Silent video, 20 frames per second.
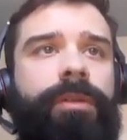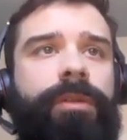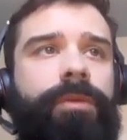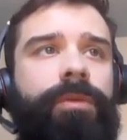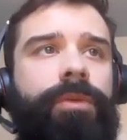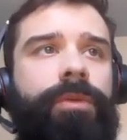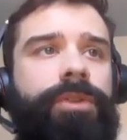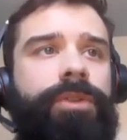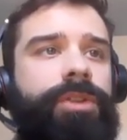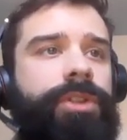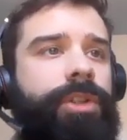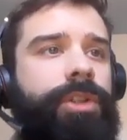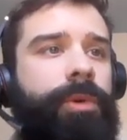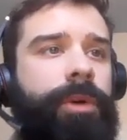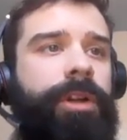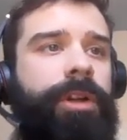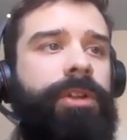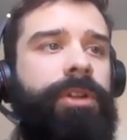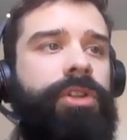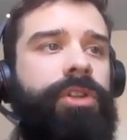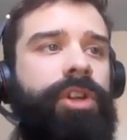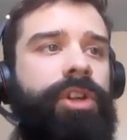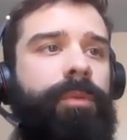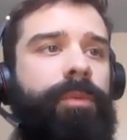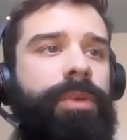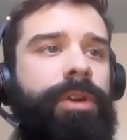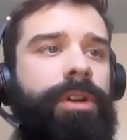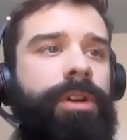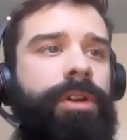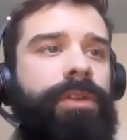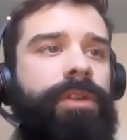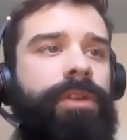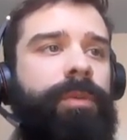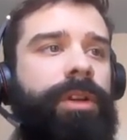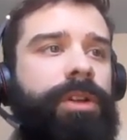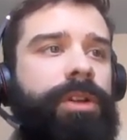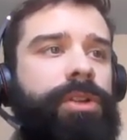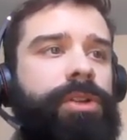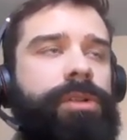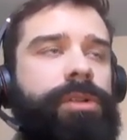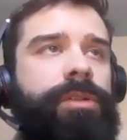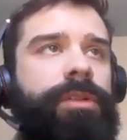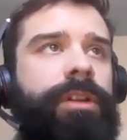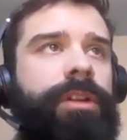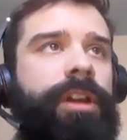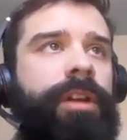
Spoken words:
We'll just quickly jump here to make sure that